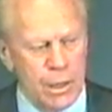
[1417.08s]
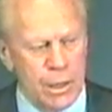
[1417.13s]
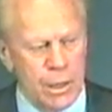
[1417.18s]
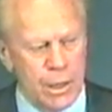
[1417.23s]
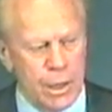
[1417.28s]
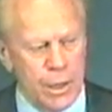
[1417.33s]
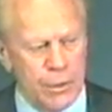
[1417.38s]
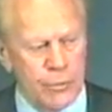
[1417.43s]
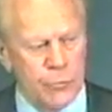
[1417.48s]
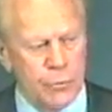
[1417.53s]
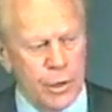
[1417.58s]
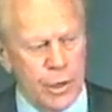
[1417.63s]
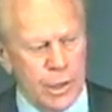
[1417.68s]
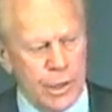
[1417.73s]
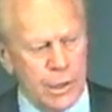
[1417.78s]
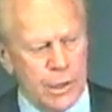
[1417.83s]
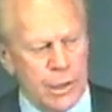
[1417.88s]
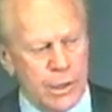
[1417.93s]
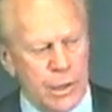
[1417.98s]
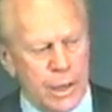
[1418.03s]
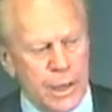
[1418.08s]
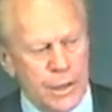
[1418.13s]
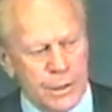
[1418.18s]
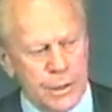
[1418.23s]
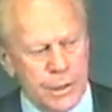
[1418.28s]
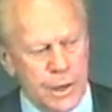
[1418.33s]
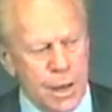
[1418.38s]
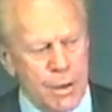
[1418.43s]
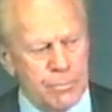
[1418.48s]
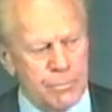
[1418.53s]
and we
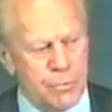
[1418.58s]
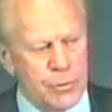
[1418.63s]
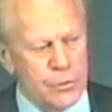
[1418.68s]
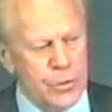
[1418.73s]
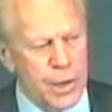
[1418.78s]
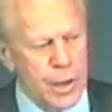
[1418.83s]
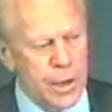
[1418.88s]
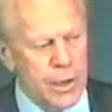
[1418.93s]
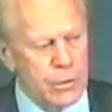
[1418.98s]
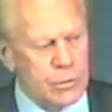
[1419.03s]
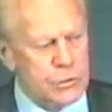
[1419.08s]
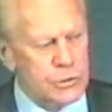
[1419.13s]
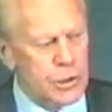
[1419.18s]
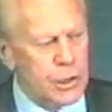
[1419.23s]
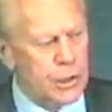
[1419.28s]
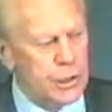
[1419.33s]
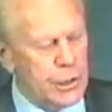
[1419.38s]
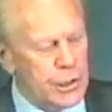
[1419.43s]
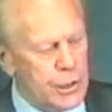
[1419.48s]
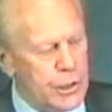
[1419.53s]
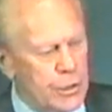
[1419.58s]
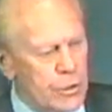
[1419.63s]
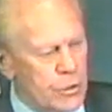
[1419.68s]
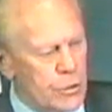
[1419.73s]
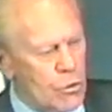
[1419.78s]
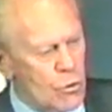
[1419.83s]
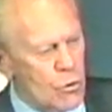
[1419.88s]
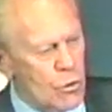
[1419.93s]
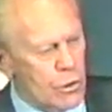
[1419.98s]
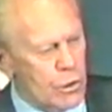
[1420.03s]
ended up with the Helsinki
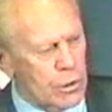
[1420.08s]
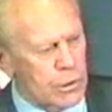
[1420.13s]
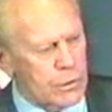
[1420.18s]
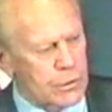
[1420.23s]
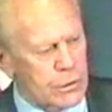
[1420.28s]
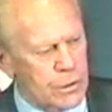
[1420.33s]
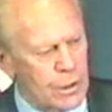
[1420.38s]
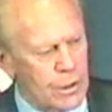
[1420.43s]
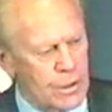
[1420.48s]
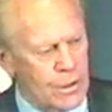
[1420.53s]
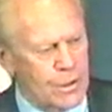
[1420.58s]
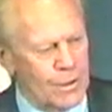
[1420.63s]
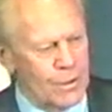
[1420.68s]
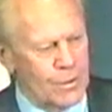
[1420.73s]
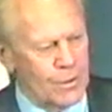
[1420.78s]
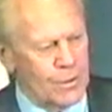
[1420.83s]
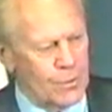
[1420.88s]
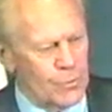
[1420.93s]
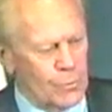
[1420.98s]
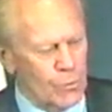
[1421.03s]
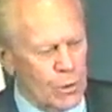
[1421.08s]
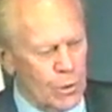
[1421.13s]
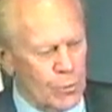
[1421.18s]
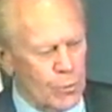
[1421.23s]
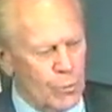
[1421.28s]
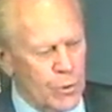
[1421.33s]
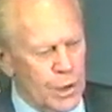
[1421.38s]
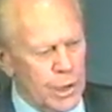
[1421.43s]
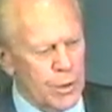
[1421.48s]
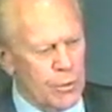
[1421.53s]
Accords, where
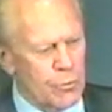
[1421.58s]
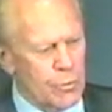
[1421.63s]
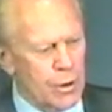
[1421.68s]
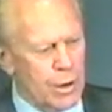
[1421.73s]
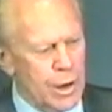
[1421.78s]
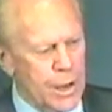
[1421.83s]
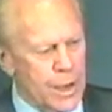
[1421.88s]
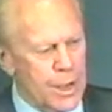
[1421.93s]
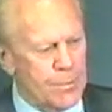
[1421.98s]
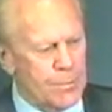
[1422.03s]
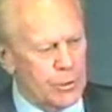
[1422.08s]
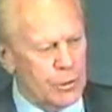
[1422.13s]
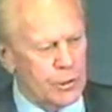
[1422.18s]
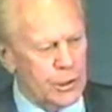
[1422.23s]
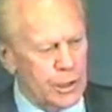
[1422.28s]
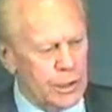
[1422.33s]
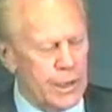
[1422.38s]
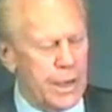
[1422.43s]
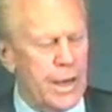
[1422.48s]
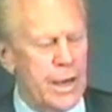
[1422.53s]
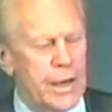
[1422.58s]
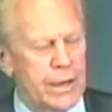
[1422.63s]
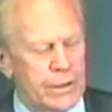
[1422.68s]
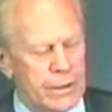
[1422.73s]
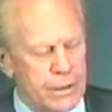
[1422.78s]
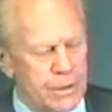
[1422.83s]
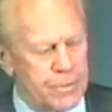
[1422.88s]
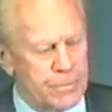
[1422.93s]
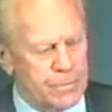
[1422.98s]
we were able to get